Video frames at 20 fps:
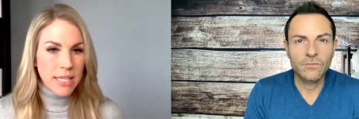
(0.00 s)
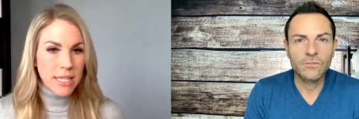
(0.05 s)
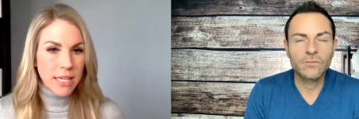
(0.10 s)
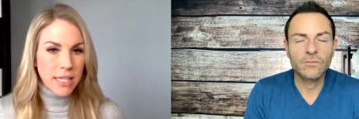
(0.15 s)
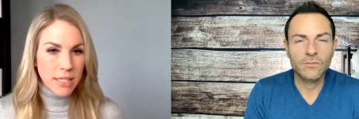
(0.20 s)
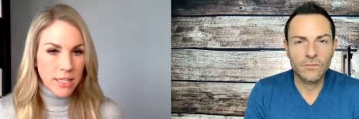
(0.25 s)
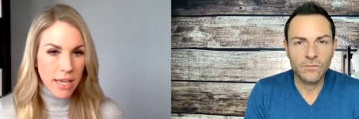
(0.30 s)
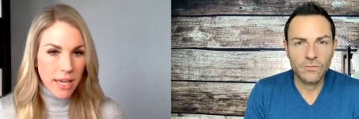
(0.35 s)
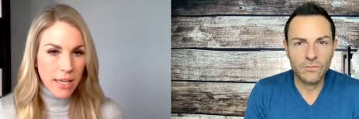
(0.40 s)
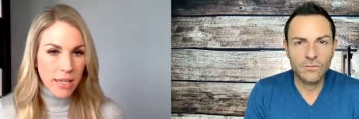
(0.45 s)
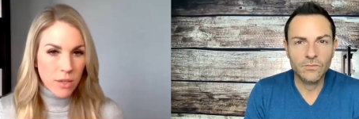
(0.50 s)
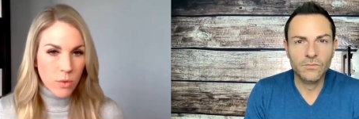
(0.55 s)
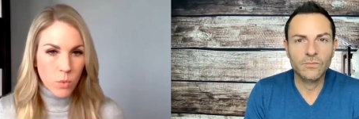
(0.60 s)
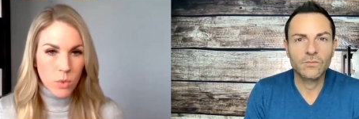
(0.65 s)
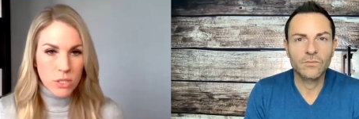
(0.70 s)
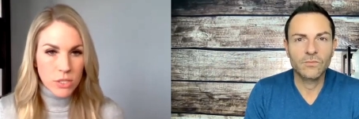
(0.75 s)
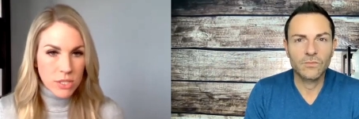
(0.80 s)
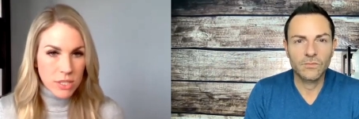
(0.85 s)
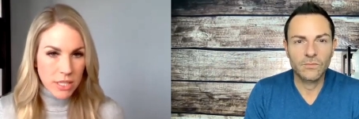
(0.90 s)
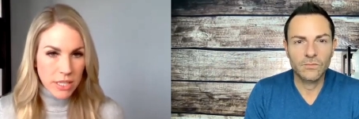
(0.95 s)
Speaker 1: And yet
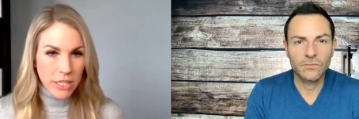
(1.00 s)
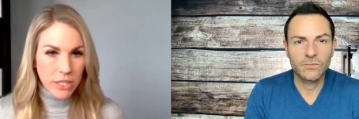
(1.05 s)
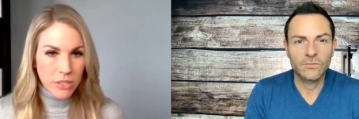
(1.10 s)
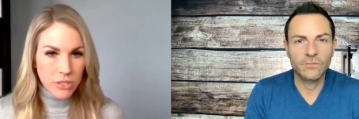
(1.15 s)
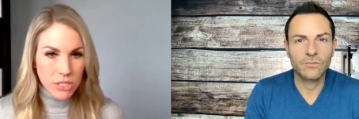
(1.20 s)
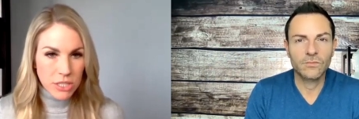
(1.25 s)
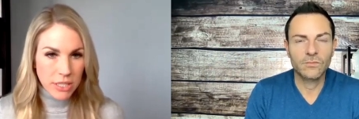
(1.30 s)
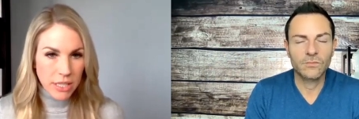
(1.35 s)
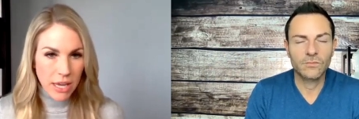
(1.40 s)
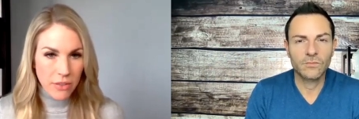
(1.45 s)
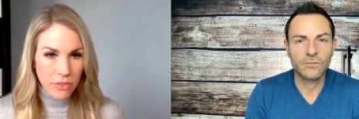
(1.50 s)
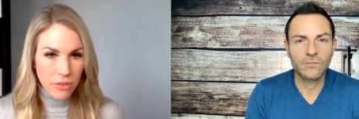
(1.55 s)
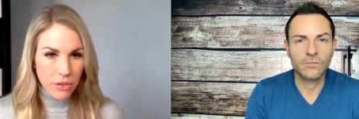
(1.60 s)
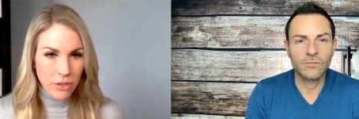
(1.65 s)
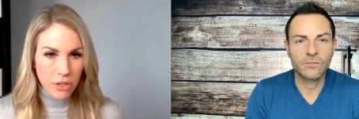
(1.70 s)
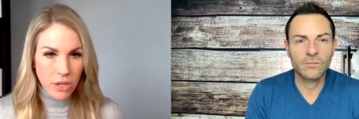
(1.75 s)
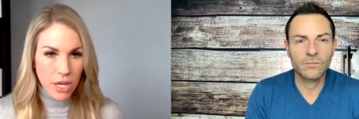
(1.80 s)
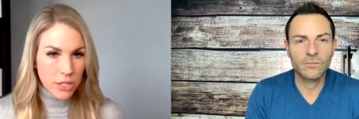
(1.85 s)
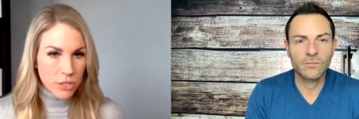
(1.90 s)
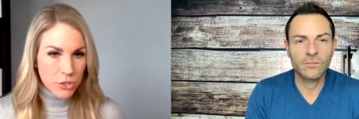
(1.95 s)
we're sitting here
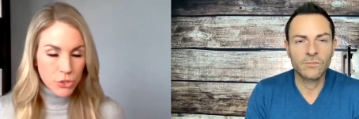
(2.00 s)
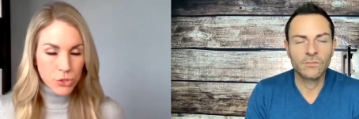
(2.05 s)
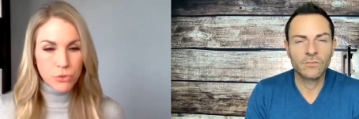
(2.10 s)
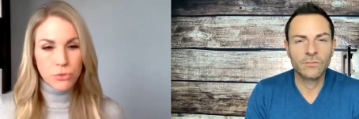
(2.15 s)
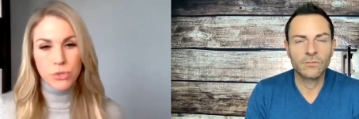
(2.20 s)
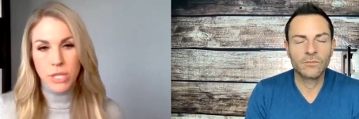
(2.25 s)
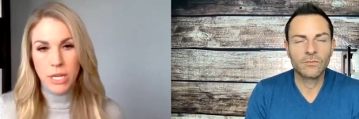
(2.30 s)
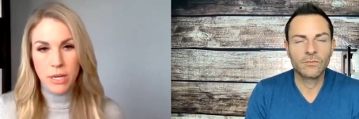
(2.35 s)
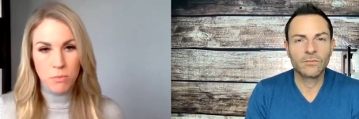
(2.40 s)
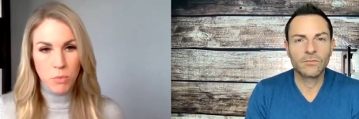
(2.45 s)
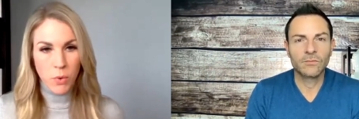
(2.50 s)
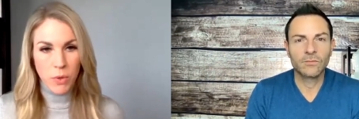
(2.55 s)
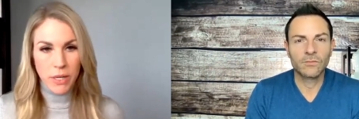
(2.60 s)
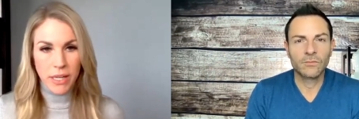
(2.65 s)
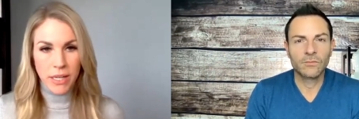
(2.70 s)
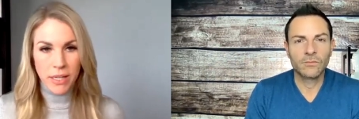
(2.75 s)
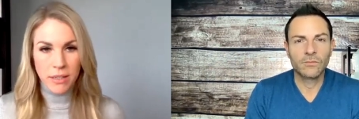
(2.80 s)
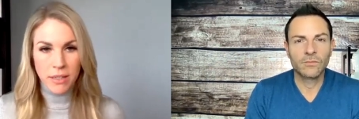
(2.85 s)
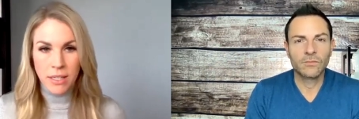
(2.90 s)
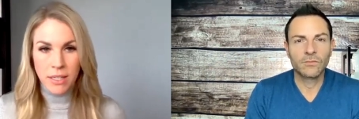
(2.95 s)
together on a Tuesday
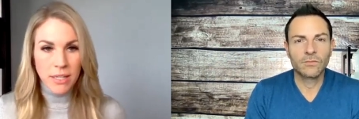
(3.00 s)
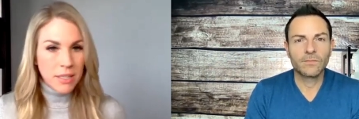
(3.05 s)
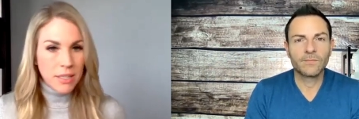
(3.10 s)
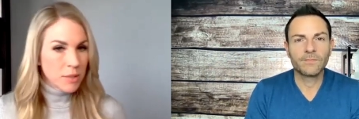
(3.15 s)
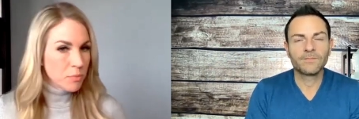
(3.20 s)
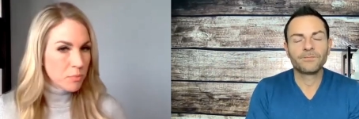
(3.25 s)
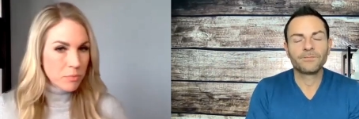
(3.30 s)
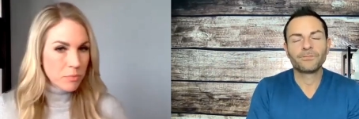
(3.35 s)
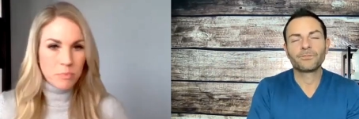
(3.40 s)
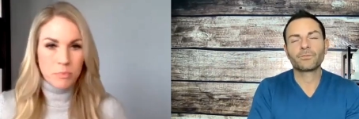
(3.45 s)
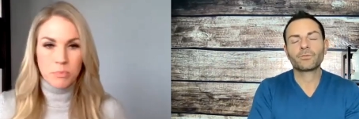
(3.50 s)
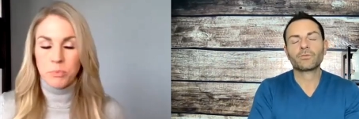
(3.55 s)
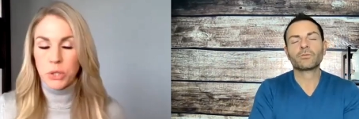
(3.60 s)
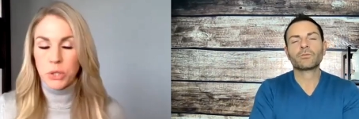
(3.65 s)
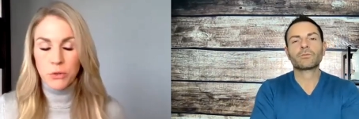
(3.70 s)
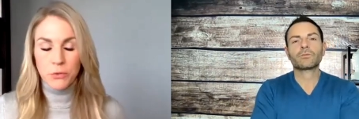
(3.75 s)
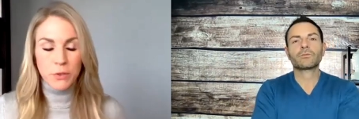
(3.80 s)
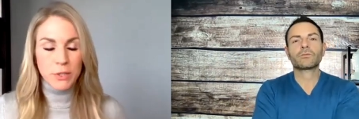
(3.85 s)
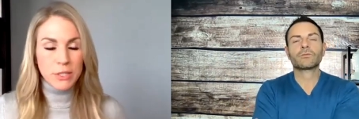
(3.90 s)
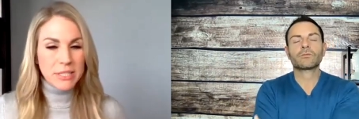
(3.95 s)
morning,
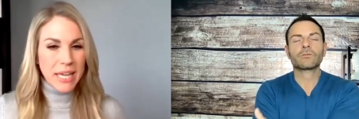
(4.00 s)
beautiful